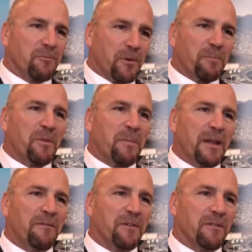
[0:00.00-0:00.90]
reap the
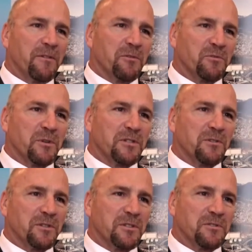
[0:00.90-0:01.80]
benefit of those
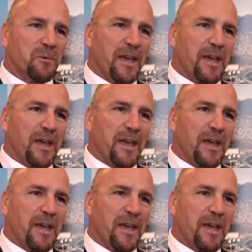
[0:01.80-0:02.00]
resources,